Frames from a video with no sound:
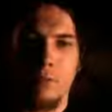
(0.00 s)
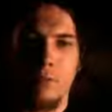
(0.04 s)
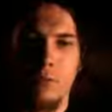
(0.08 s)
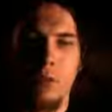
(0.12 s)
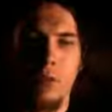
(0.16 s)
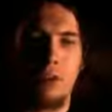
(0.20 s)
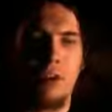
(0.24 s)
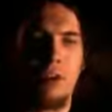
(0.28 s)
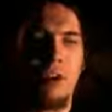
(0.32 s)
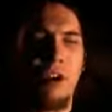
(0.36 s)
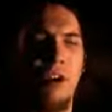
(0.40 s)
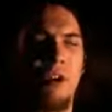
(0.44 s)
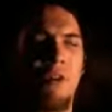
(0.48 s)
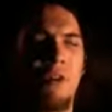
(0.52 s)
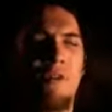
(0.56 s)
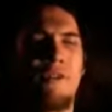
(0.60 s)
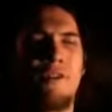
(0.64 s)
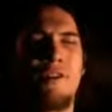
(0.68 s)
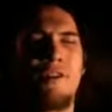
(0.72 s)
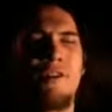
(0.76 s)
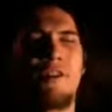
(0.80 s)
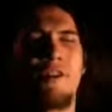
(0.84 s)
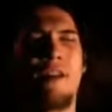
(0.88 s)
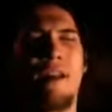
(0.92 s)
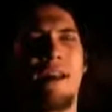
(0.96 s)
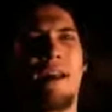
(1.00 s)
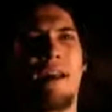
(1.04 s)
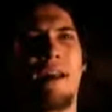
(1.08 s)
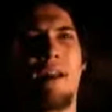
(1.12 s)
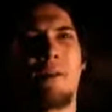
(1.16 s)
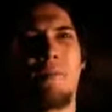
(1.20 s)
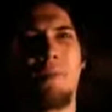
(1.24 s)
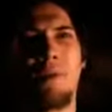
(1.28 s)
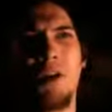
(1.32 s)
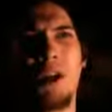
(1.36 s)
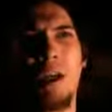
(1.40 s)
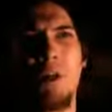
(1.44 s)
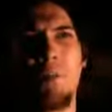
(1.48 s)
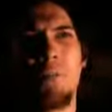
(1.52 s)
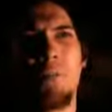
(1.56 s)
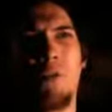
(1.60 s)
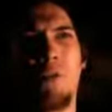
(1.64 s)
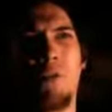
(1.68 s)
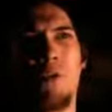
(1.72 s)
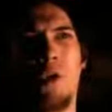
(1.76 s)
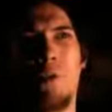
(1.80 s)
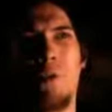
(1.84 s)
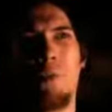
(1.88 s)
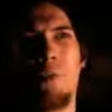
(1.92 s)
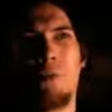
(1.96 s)
Well, no shit. People
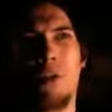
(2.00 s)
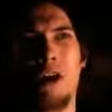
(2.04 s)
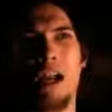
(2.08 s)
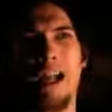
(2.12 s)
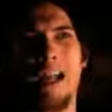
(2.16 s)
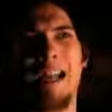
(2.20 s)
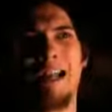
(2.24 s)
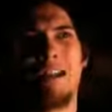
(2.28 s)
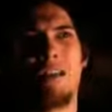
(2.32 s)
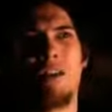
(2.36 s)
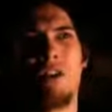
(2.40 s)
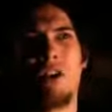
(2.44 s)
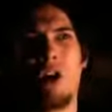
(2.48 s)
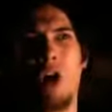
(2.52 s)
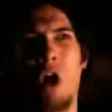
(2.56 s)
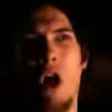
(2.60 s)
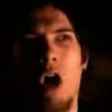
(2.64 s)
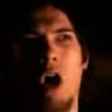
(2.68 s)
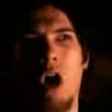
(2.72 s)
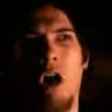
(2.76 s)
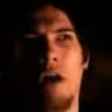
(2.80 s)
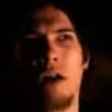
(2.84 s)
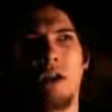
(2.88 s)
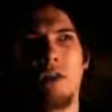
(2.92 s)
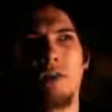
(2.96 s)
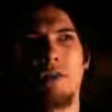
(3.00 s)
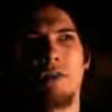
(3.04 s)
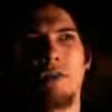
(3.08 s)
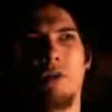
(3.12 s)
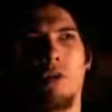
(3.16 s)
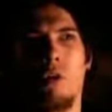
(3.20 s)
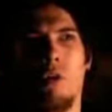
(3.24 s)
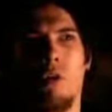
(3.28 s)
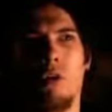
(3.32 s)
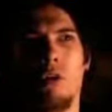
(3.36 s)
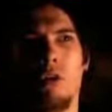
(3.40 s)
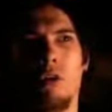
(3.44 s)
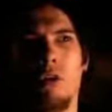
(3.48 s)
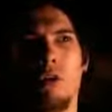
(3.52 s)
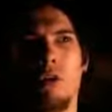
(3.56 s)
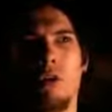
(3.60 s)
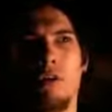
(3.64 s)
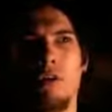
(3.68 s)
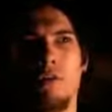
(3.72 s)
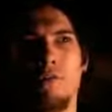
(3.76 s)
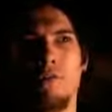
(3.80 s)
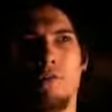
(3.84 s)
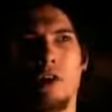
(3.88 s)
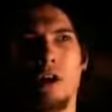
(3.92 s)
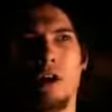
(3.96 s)
will break laws in order
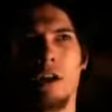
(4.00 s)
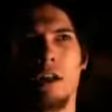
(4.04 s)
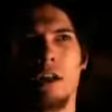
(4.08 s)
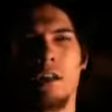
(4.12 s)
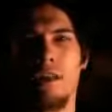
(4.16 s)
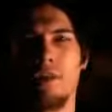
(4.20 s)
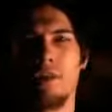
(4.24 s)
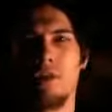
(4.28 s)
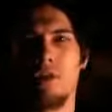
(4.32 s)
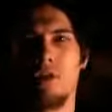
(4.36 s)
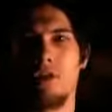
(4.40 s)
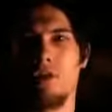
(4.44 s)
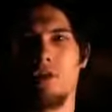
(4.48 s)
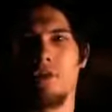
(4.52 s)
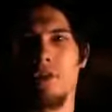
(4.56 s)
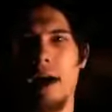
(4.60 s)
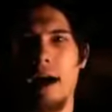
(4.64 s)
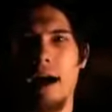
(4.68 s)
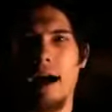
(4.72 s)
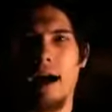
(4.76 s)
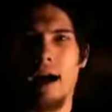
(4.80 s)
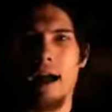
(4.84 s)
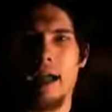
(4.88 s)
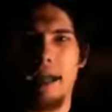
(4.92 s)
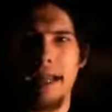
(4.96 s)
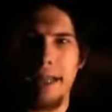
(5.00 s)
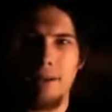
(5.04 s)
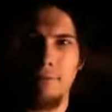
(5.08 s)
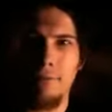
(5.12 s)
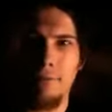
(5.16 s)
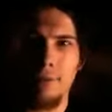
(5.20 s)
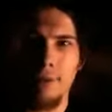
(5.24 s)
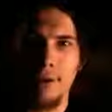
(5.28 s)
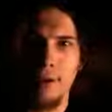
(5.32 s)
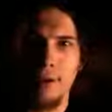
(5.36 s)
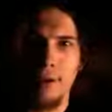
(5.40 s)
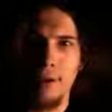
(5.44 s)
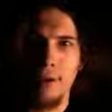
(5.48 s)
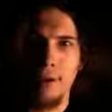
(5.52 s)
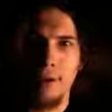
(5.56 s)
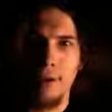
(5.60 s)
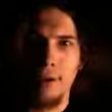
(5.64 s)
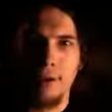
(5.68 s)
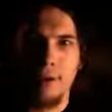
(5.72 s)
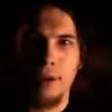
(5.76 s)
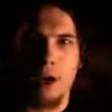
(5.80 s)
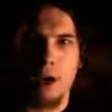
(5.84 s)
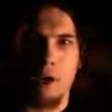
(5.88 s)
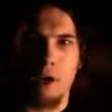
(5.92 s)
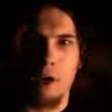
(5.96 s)
to fucking survive.
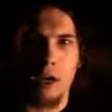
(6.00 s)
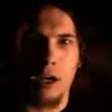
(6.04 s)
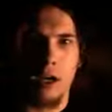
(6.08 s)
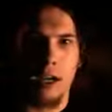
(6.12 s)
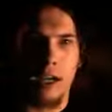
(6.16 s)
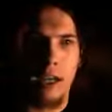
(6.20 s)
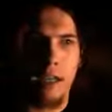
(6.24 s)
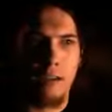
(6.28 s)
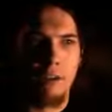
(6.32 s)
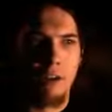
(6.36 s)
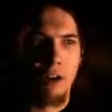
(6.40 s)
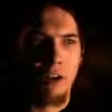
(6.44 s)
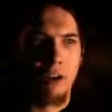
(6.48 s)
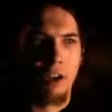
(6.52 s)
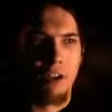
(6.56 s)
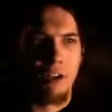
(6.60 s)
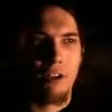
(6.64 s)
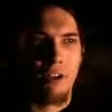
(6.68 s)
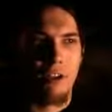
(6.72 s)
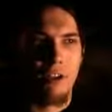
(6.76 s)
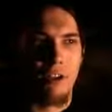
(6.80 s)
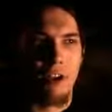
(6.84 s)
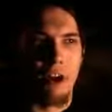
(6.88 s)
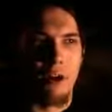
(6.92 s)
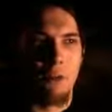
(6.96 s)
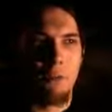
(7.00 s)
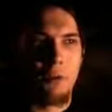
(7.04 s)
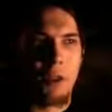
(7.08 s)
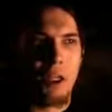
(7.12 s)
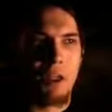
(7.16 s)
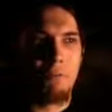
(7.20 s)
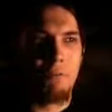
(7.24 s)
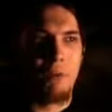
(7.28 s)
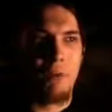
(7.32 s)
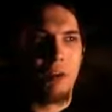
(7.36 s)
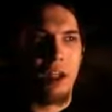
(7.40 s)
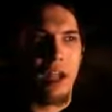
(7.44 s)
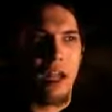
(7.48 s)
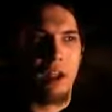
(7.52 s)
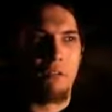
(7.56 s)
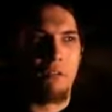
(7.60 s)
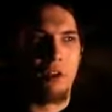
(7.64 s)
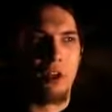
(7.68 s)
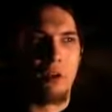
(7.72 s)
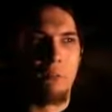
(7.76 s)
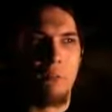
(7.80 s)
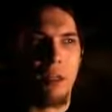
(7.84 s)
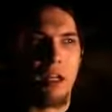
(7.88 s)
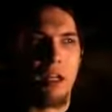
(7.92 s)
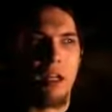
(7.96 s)
Alright? You know, people have
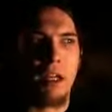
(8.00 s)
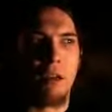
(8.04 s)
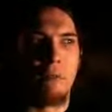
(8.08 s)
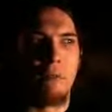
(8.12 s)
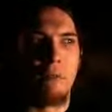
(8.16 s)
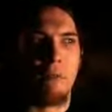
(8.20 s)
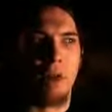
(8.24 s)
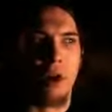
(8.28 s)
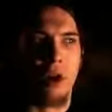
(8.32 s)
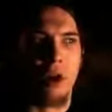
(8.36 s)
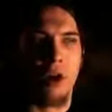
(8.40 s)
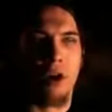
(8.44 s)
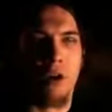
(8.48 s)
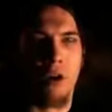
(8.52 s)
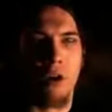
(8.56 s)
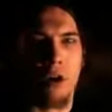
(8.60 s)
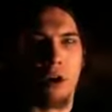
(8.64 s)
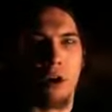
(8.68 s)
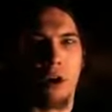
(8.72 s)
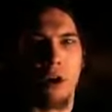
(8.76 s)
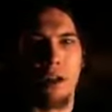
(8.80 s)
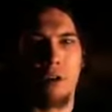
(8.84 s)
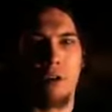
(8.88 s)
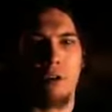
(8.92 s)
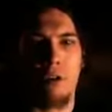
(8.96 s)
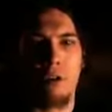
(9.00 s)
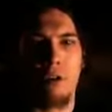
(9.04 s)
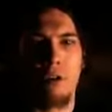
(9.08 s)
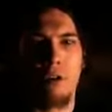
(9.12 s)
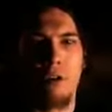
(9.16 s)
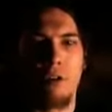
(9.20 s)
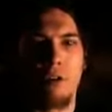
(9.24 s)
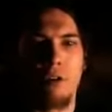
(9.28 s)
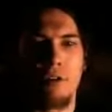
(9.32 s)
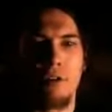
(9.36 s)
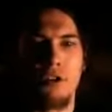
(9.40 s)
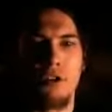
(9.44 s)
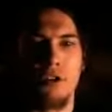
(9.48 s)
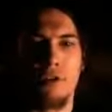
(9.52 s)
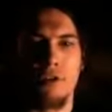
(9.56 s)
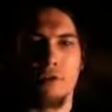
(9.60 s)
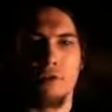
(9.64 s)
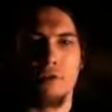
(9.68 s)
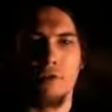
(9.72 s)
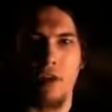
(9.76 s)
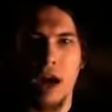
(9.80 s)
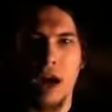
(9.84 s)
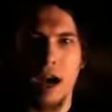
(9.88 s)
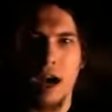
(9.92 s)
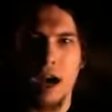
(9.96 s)
committed murder in order to
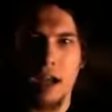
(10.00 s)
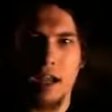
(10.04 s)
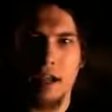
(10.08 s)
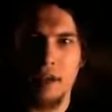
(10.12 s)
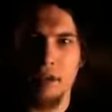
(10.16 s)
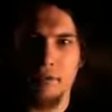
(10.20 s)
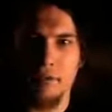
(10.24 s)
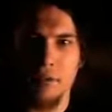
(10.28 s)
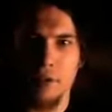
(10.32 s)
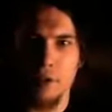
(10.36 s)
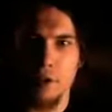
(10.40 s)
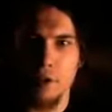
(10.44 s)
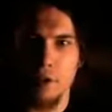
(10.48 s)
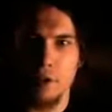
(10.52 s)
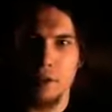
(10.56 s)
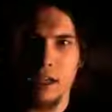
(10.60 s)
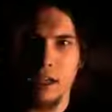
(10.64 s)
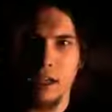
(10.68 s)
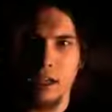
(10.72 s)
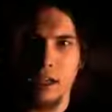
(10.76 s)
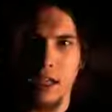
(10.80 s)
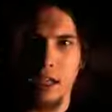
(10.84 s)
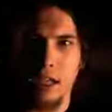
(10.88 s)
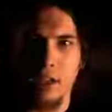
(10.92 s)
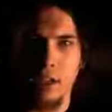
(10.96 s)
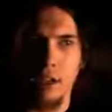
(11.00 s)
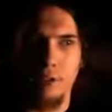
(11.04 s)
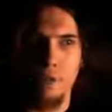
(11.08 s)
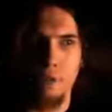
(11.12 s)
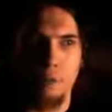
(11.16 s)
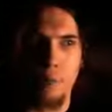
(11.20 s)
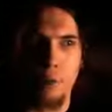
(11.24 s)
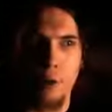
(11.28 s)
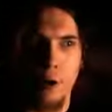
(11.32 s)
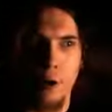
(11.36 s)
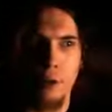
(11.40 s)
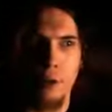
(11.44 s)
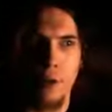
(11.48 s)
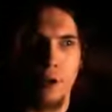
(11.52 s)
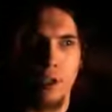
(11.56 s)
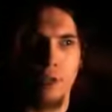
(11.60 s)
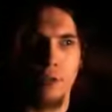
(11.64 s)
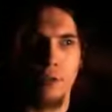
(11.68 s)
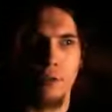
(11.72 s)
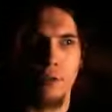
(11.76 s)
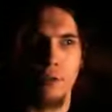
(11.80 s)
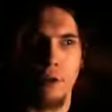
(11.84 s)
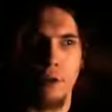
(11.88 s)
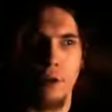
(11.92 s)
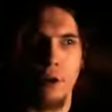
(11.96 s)
survive, okay? They've broken
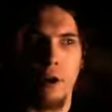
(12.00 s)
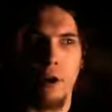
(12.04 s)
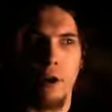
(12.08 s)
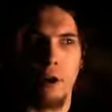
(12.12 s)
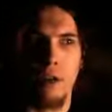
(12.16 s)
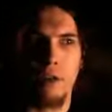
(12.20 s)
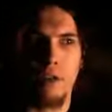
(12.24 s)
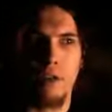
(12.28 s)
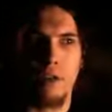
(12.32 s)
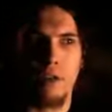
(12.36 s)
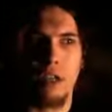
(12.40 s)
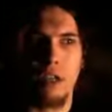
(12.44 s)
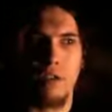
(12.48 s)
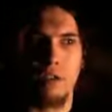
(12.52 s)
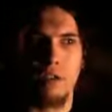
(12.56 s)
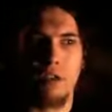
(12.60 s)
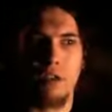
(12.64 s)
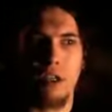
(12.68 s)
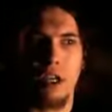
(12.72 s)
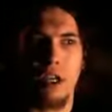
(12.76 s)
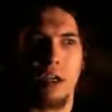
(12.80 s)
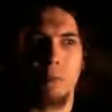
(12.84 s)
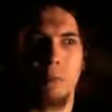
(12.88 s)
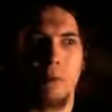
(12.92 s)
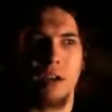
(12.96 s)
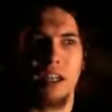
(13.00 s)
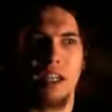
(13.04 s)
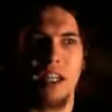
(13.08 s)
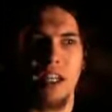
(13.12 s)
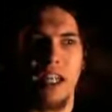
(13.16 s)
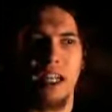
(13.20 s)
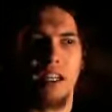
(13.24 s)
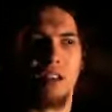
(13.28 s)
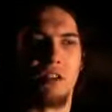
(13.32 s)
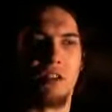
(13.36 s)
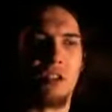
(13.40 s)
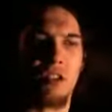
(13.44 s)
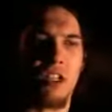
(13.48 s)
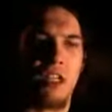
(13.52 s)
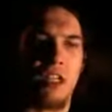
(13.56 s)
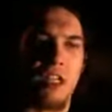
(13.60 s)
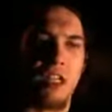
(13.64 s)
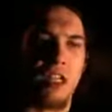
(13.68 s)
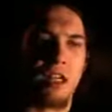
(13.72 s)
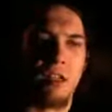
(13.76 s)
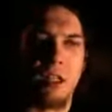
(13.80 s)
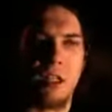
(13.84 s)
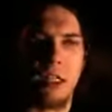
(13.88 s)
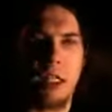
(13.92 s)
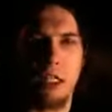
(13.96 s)
the laws that are set up against
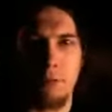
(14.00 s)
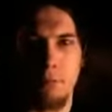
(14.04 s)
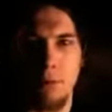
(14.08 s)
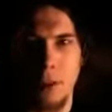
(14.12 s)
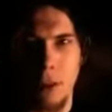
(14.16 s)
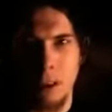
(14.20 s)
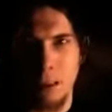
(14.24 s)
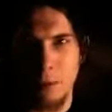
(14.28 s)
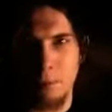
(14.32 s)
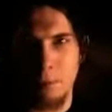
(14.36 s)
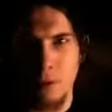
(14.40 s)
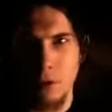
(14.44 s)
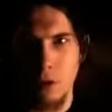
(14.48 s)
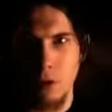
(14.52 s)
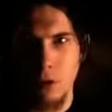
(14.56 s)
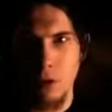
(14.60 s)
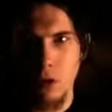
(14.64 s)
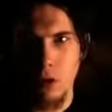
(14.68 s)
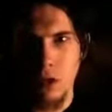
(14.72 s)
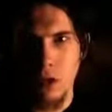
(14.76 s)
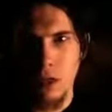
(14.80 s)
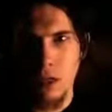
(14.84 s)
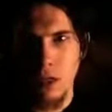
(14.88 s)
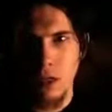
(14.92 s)
killing people.